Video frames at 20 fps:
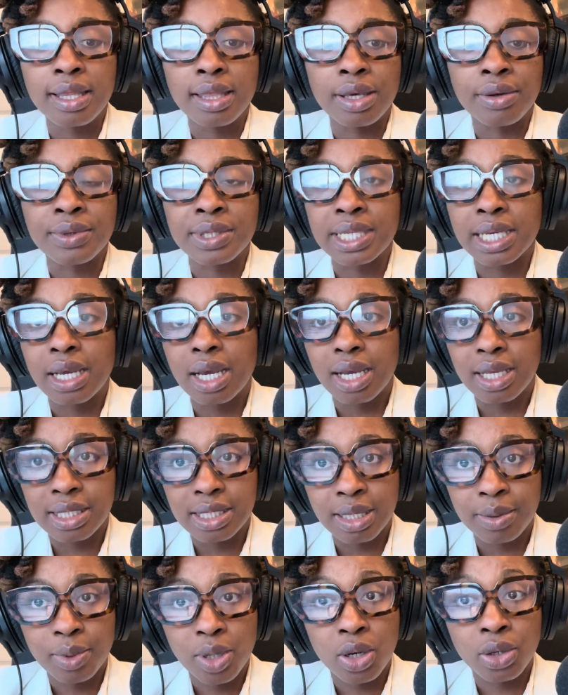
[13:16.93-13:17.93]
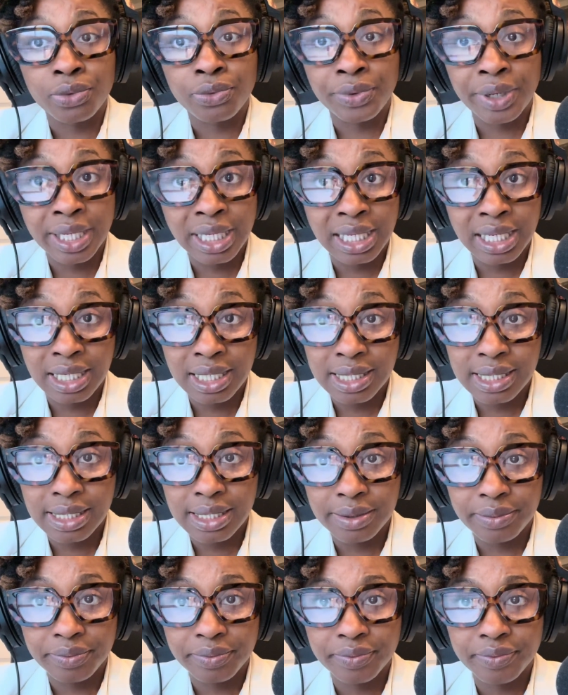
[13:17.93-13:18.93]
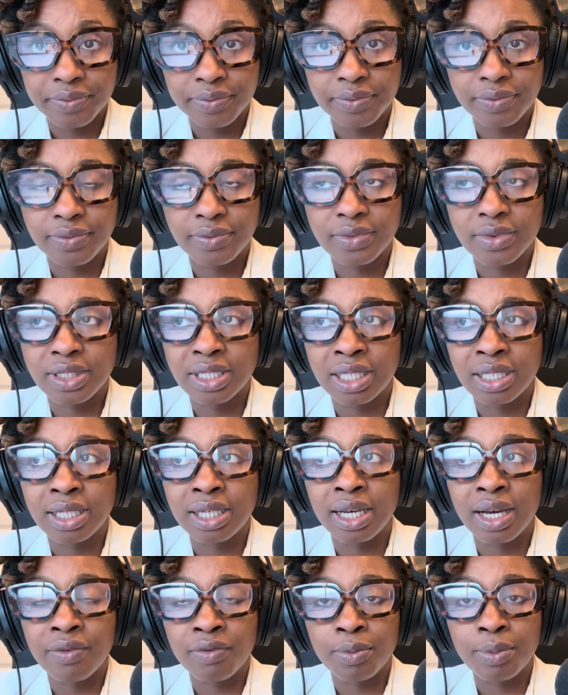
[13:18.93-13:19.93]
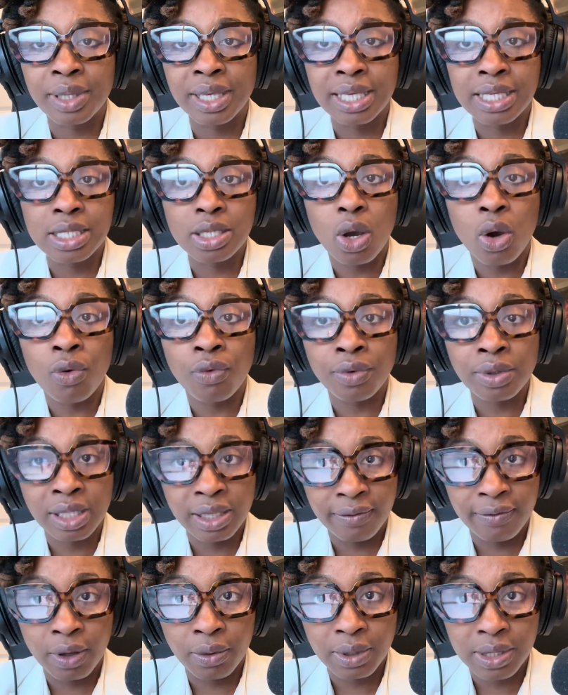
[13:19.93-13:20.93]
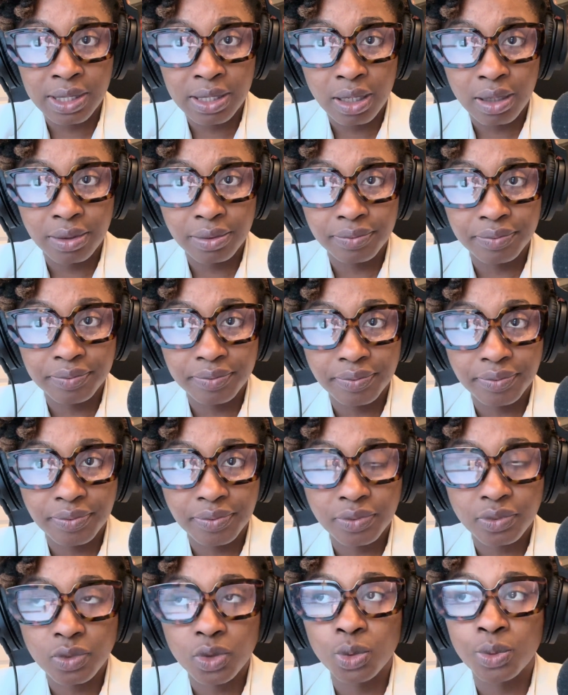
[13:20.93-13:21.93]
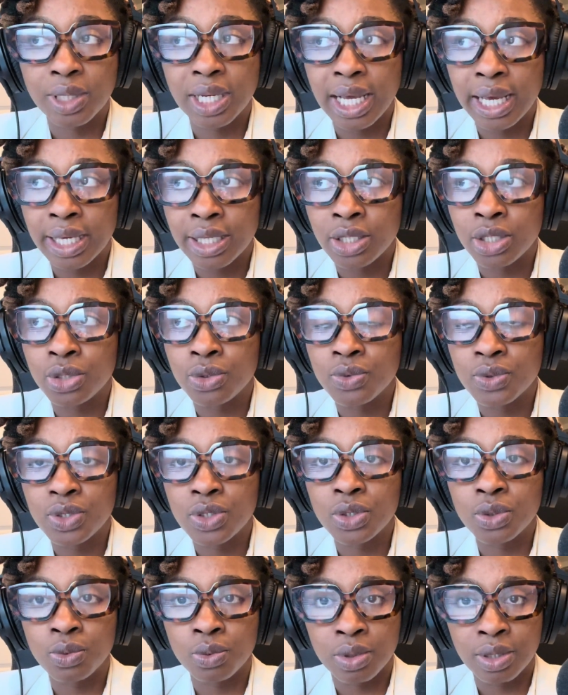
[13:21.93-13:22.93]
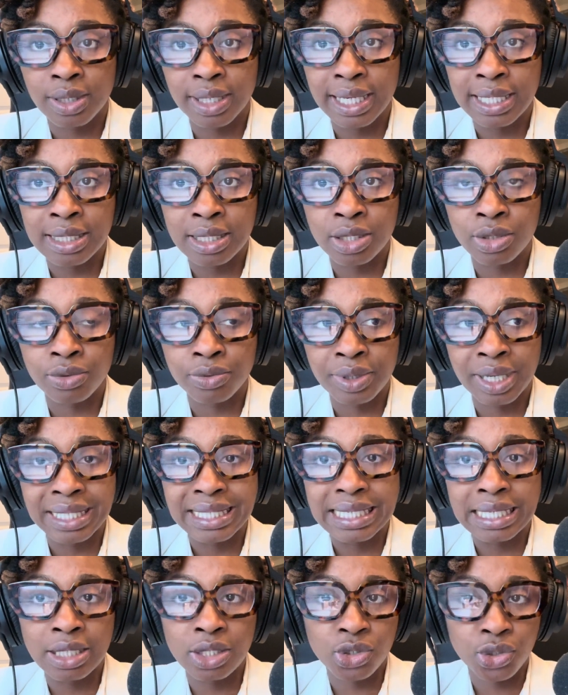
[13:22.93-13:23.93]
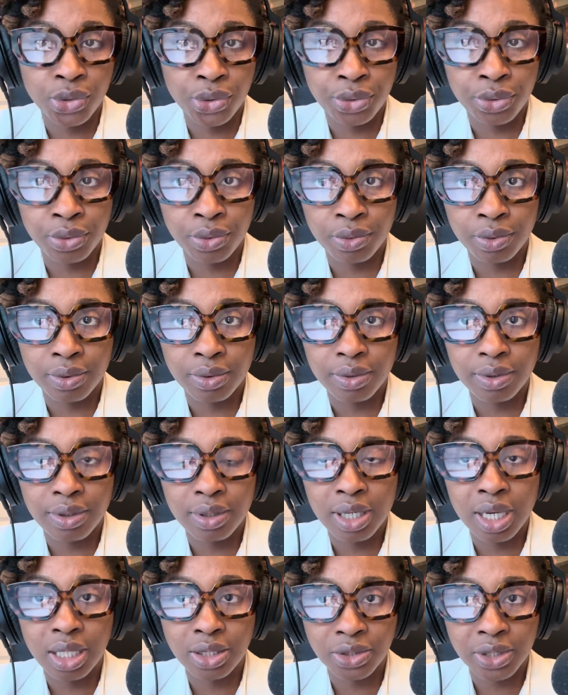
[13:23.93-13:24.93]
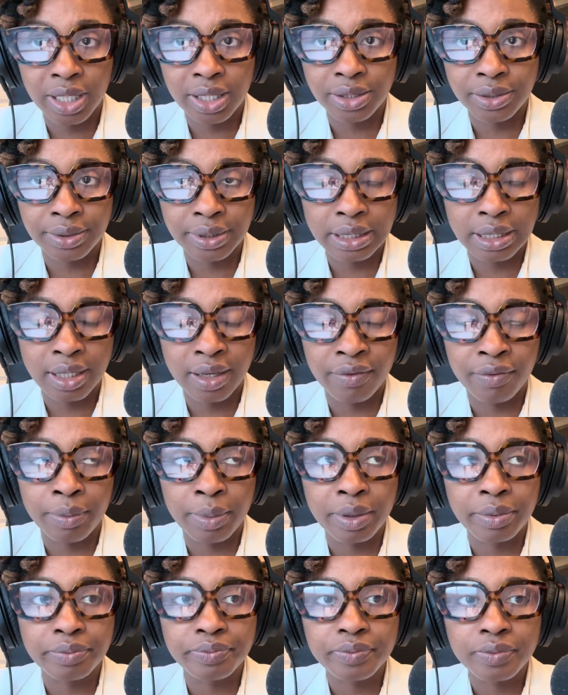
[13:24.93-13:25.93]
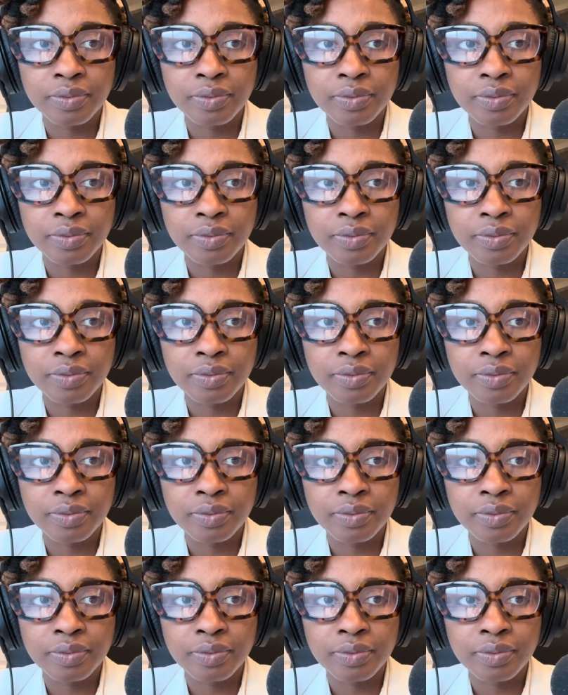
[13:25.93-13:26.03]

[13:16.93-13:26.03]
there is a concept called readiness that the government is overly focused on. When I used to work as a direct internal contractor in the government,